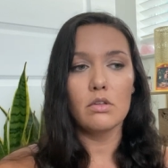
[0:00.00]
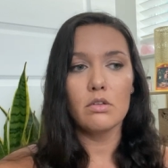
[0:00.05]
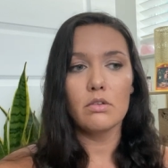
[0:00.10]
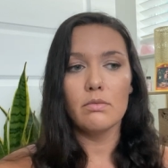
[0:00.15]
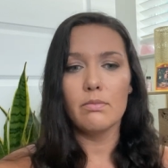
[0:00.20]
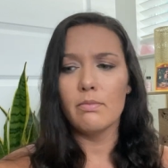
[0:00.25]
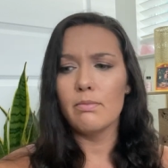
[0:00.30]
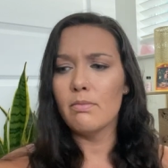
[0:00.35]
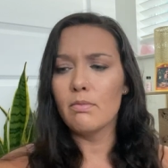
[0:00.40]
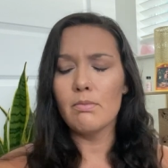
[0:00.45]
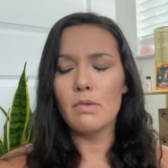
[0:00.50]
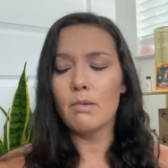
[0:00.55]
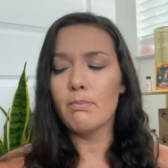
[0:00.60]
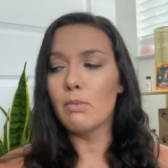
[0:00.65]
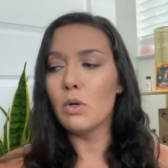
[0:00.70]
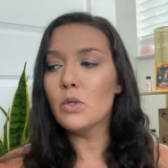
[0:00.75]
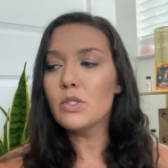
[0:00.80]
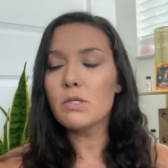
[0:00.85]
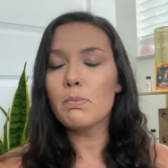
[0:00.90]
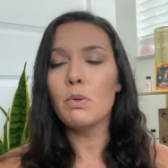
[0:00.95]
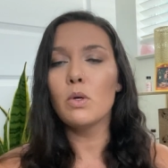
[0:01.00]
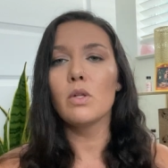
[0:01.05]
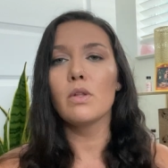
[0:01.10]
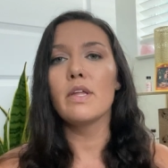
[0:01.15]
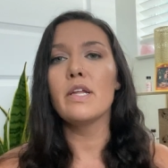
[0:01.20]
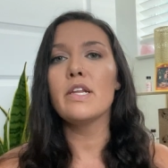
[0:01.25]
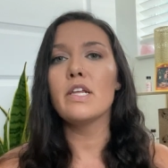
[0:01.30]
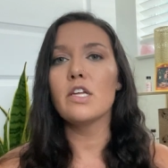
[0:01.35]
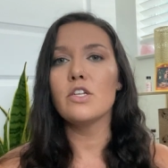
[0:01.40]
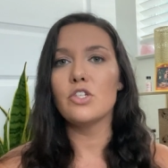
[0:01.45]
multiple
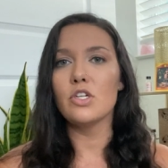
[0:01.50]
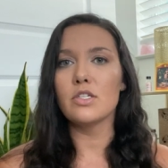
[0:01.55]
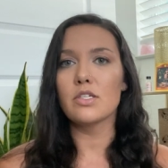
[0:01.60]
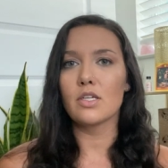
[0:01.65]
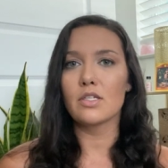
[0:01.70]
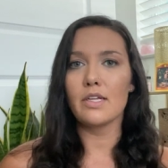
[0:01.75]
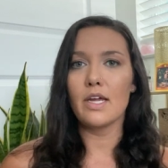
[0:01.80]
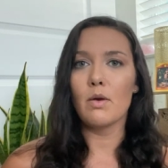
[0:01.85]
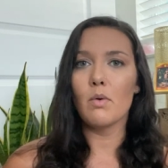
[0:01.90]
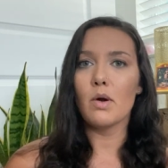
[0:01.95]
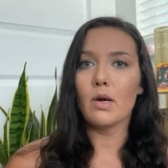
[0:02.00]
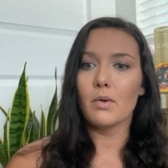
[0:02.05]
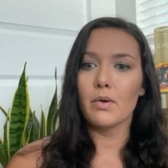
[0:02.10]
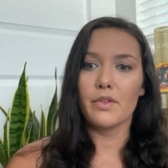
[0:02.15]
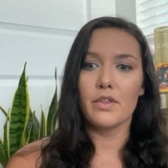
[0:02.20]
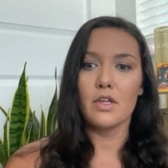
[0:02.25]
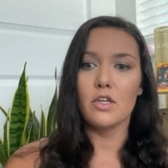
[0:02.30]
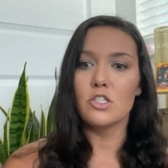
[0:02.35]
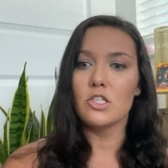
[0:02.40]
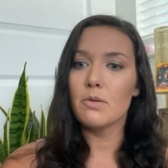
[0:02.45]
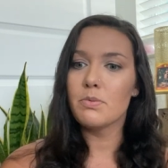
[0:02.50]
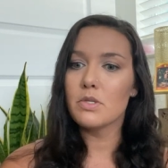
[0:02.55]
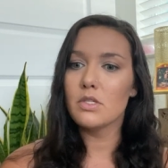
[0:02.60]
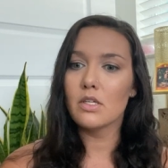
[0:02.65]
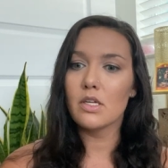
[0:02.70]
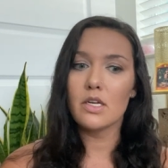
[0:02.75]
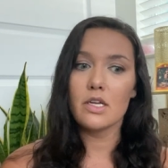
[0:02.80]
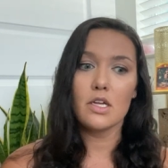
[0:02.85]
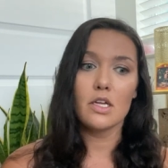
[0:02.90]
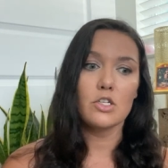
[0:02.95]
lineages because i work with the egyptian
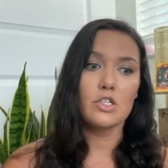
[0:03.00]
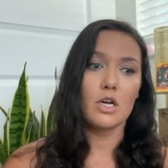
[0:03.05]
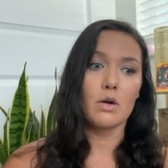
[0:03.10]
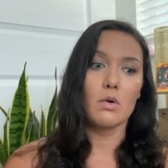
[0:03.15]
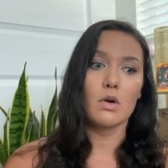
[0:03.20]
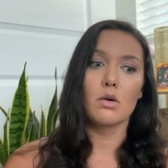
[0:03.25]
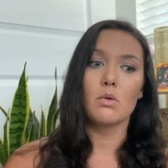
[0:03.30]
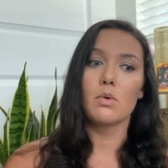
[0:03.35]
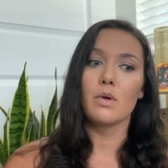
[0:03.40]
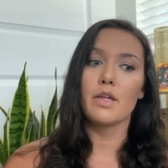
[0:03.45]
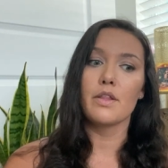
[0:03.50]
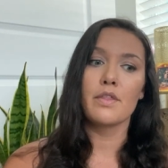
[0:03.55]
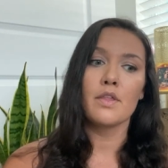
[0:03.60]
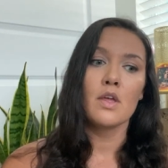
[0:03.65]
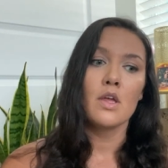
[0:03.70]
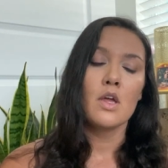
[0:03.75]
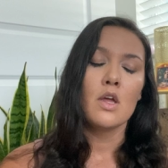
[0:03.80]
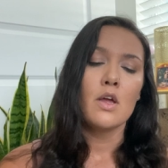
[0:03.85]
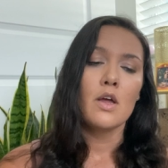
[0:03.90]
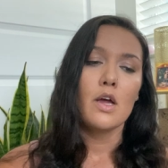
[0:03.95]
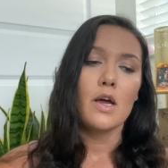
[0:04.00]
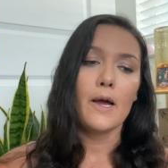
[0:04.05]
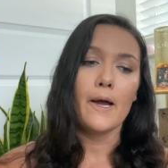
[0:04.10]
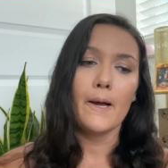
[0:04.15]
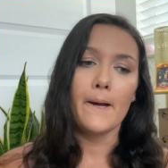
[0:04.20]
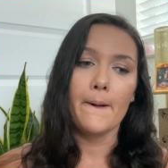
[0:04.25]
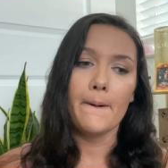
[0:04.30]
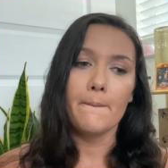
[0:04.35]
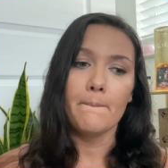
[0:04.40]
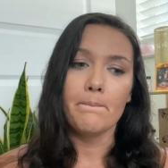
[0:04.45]
lineage i work with
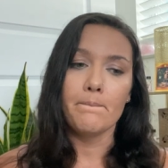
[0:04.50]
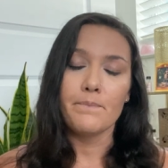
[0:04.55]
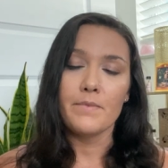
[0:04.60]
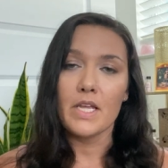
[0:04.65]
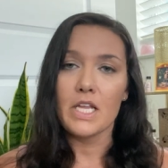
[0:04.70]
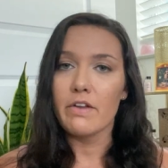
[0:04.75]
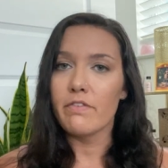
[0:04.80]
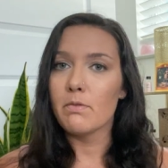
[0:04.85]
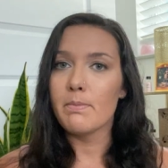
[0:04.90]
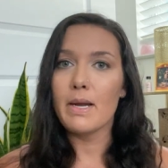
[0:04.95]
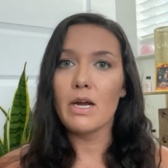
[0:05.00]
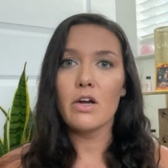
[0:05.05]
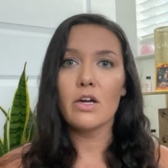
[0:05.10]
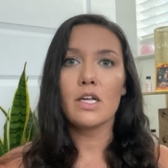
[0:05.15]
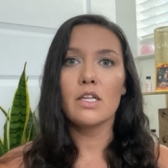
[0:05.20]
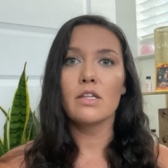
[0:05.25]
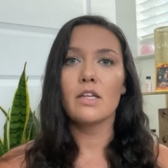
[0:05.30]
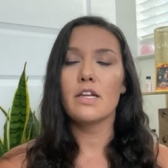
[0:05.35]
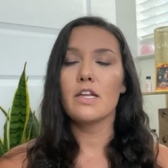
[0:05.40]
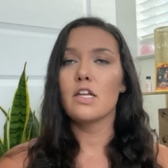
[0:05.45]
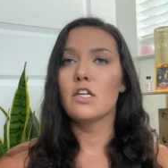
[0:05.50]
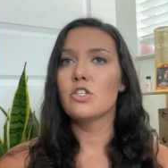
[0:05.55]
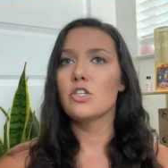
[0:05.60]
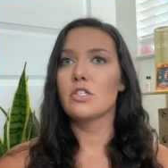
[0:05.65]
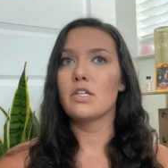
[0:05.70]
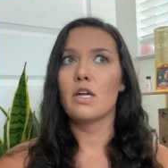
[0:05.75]
um, Native American lineages.